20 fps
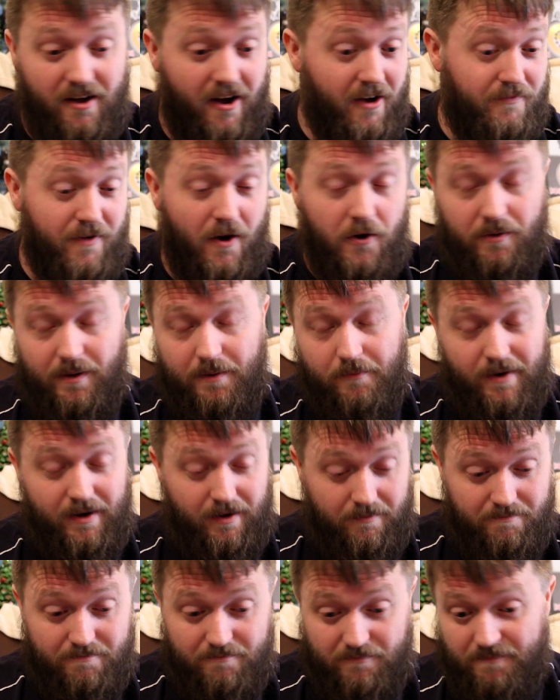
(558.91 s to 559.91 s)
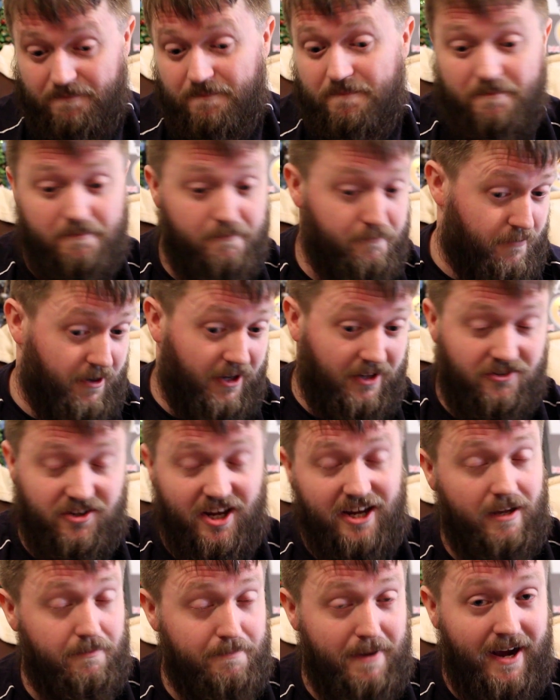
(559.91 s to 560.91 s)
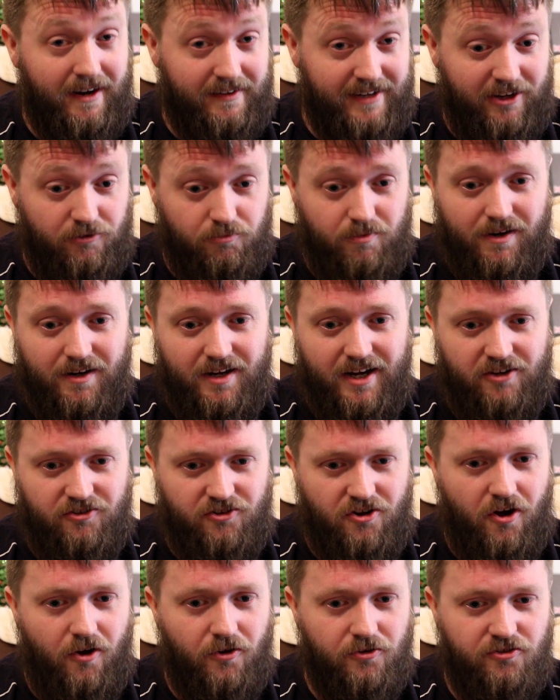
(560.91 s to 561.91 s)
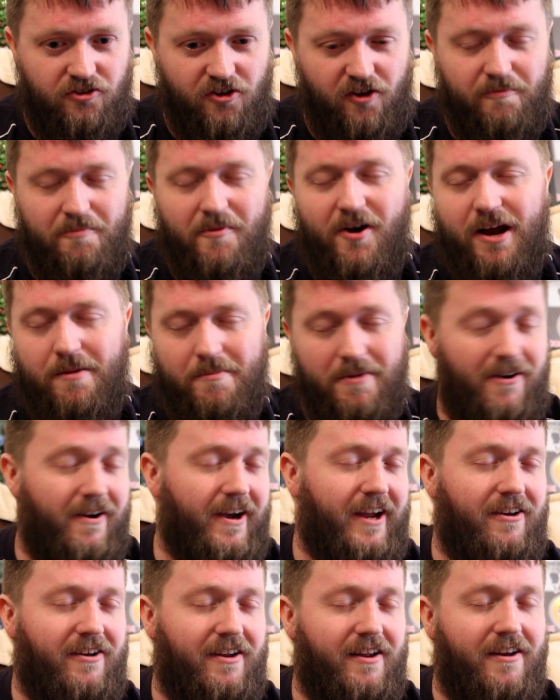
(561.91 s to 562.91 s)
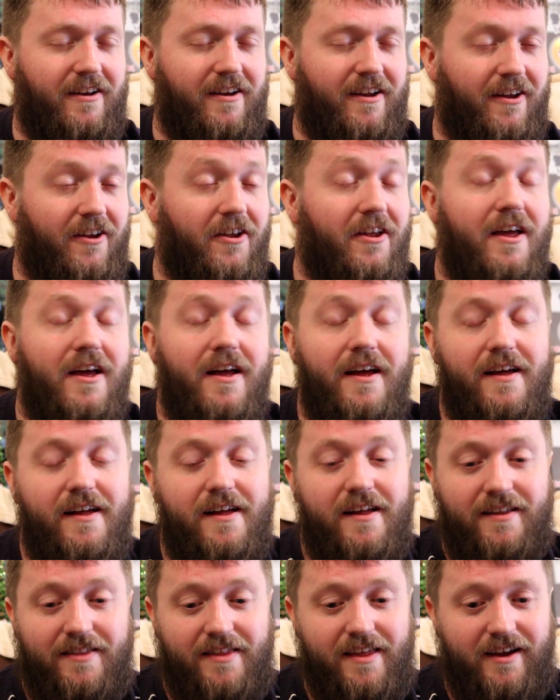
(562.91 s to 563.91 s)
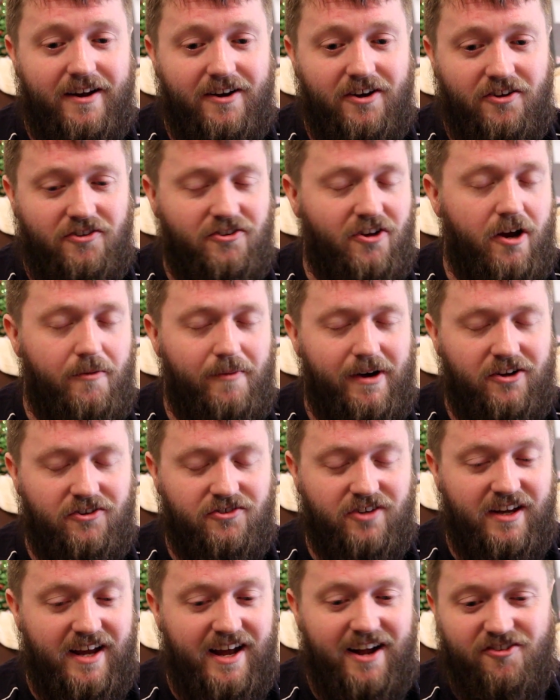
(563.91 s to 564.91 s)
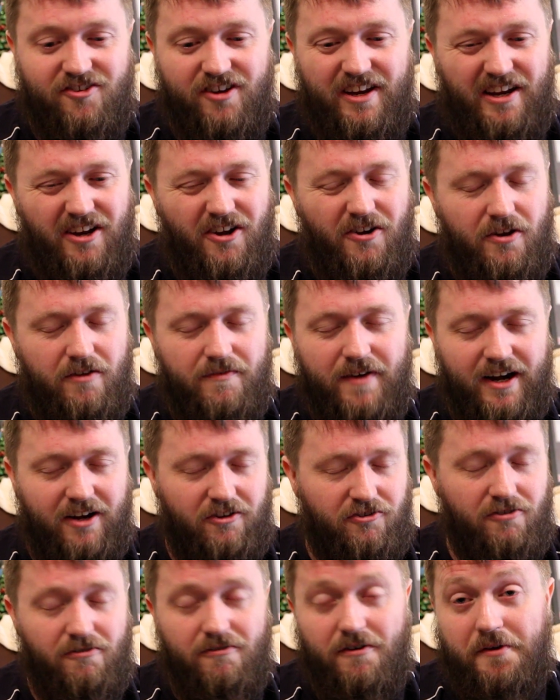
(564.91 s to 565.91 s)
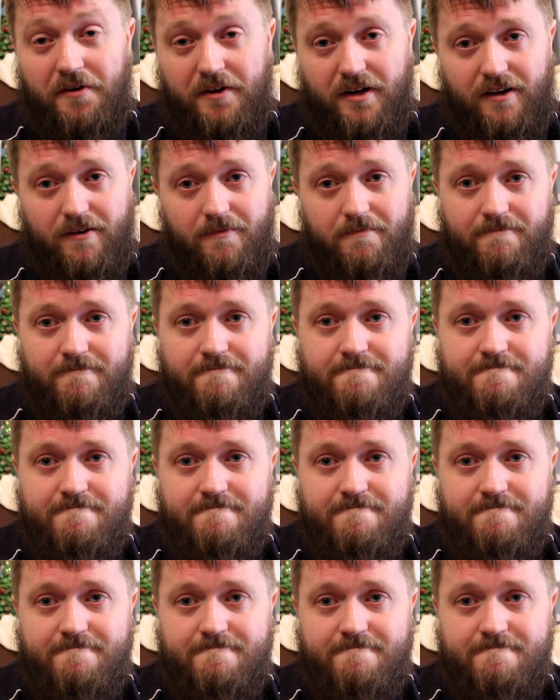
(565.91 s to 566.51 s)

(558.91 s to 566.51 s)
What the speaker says: I found out, take it back. That's one less cost off my mind, in that they're going to turn around and say, actually, no, you've had it too long now.